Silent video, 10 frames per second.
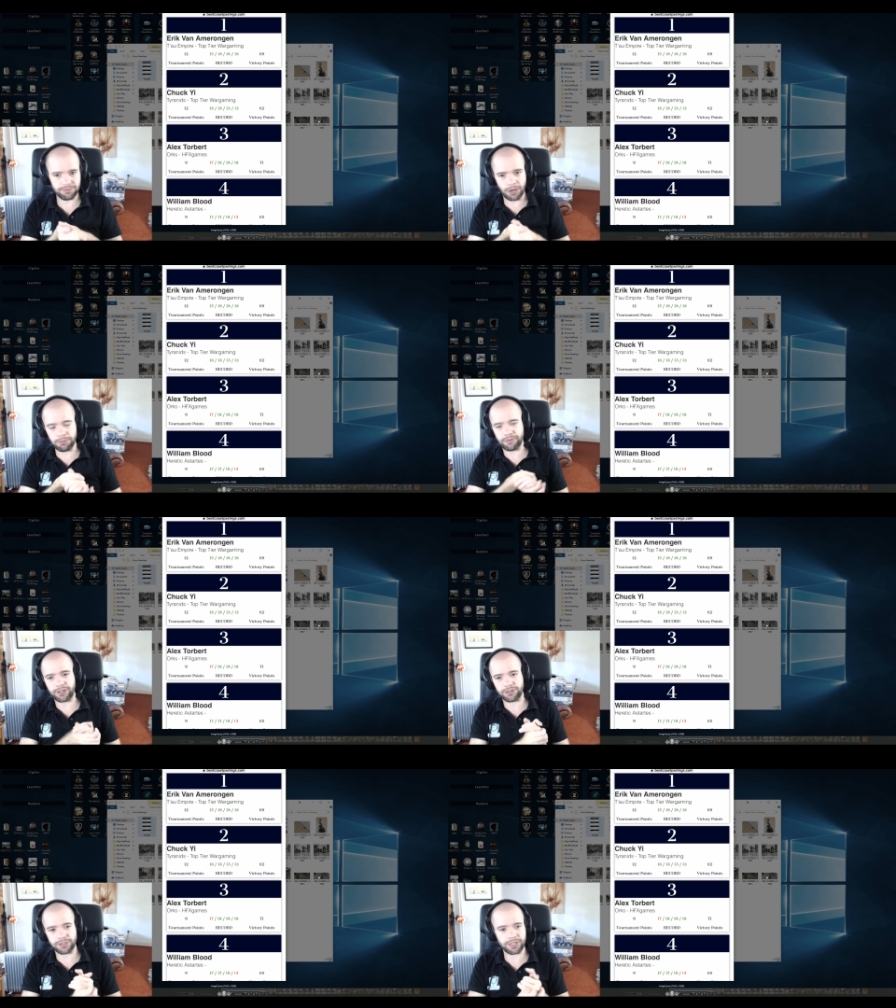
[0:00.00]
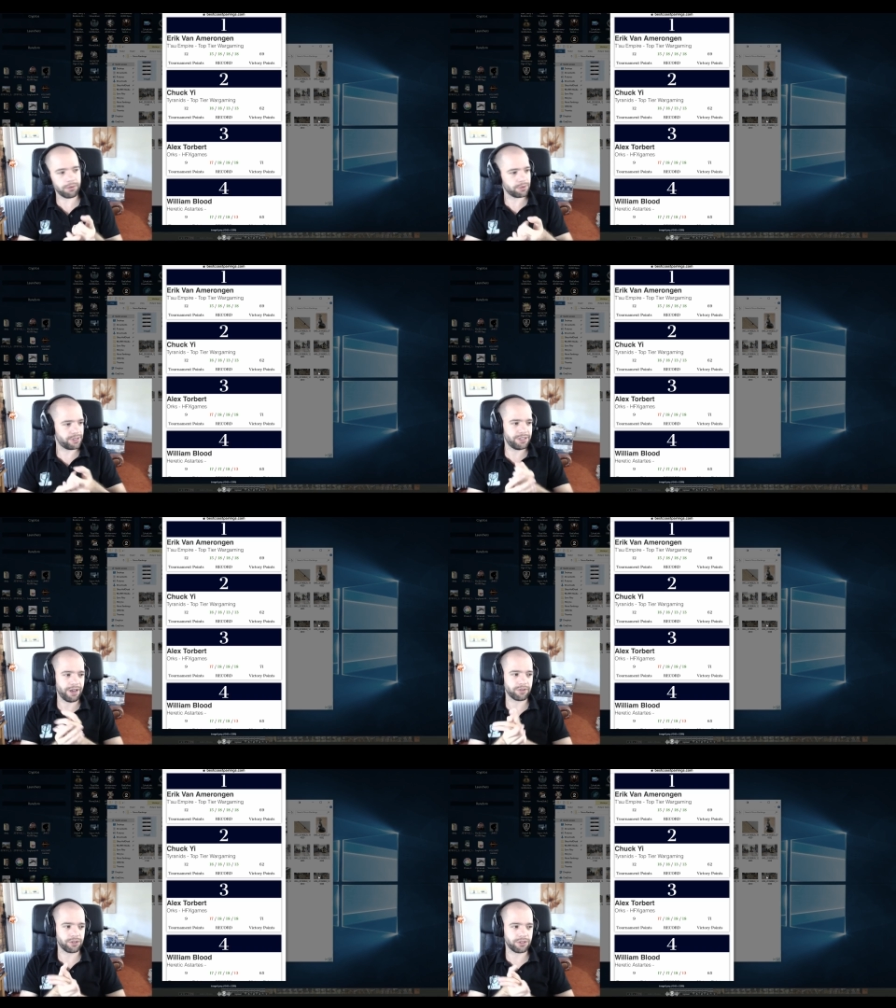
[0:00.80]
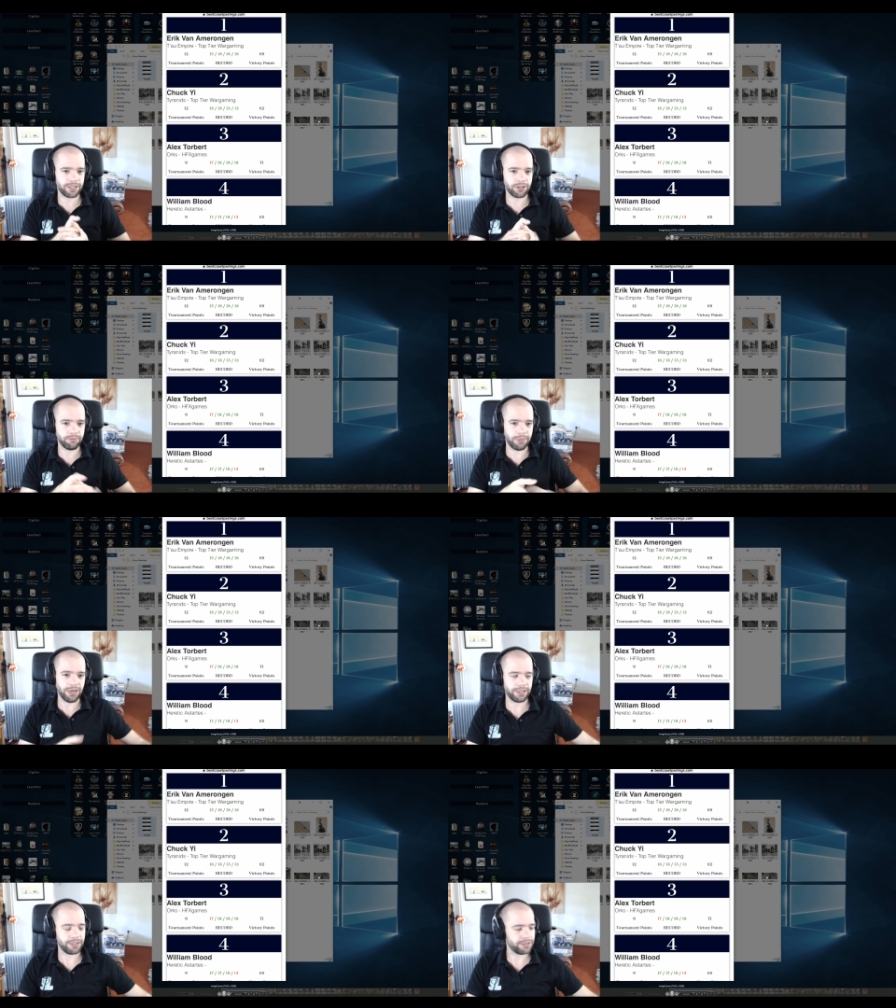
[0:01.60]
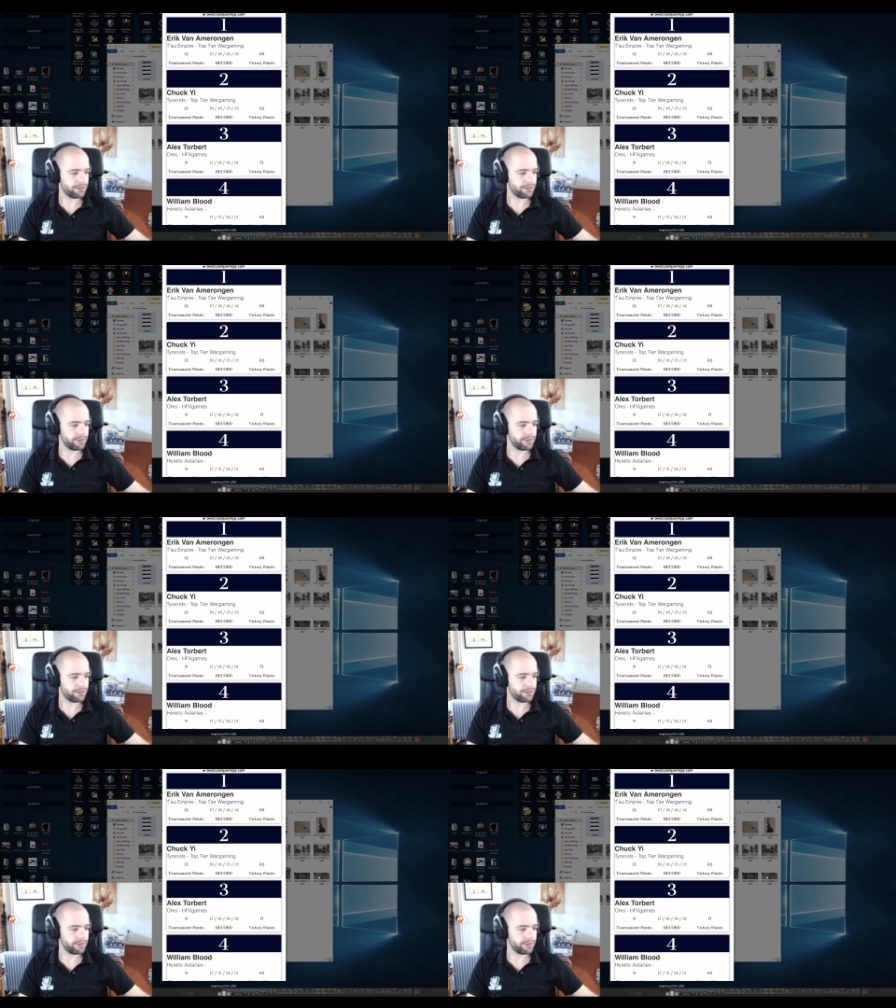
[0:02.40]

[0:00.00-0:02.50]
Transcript: I hope you've had a good day. Hope you continue to have a good day. Goodbye.